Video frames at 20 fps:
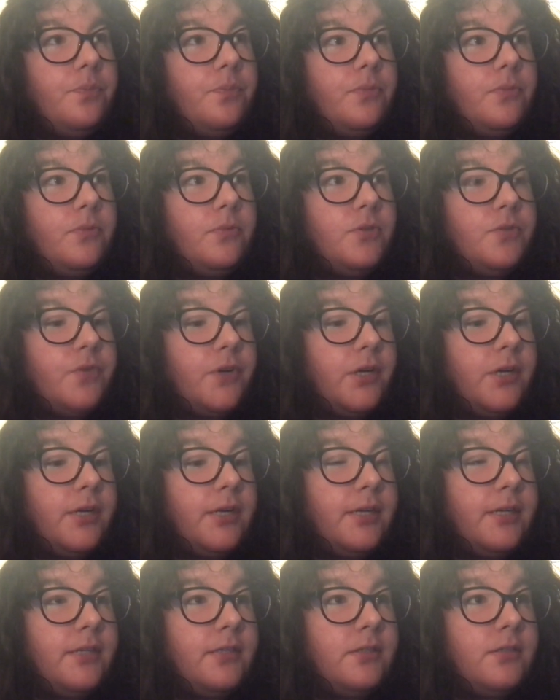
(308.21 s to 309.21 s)
was
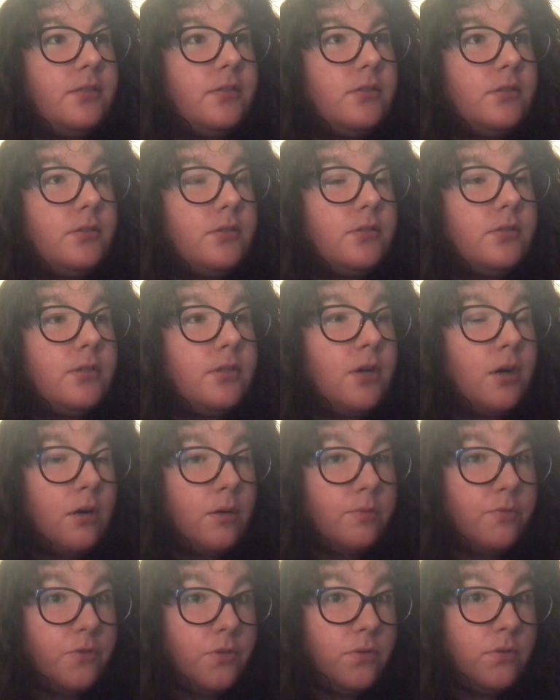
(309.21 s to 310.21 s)
very
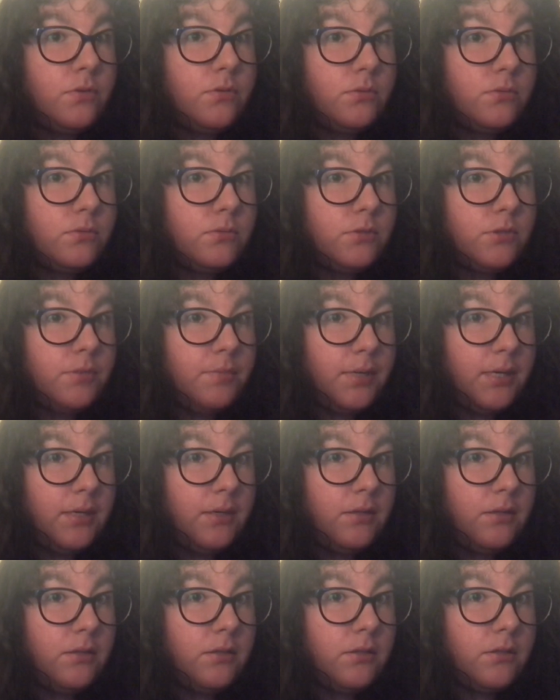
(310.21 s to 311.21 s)
harmful to
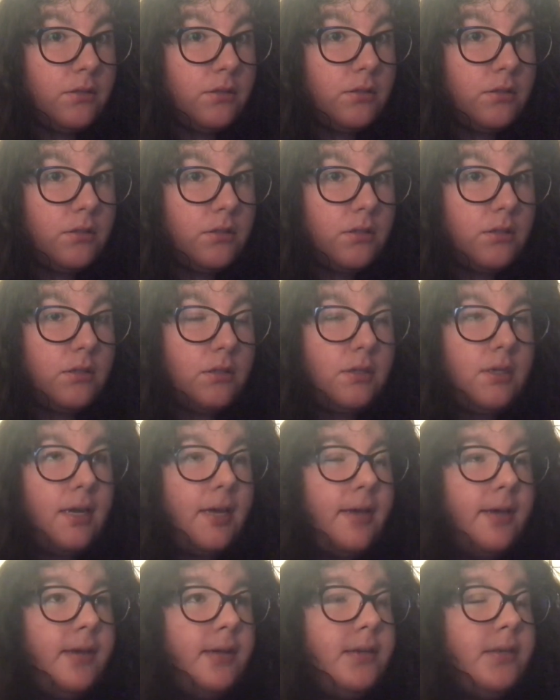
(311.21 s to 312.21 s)
me
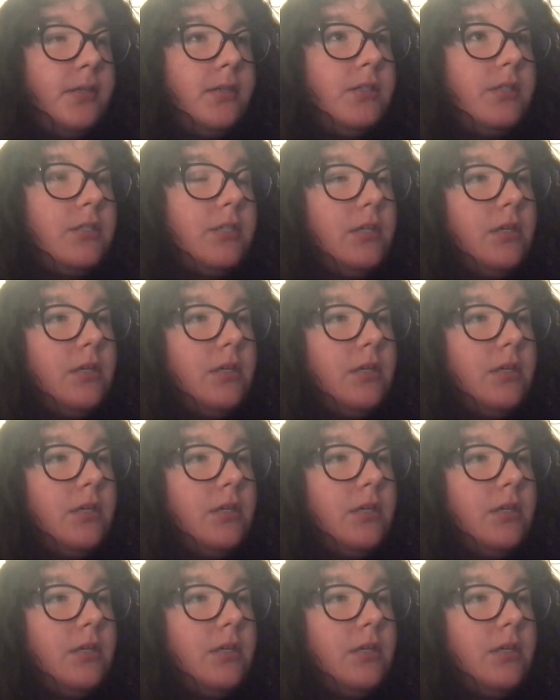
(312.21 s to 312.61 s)
and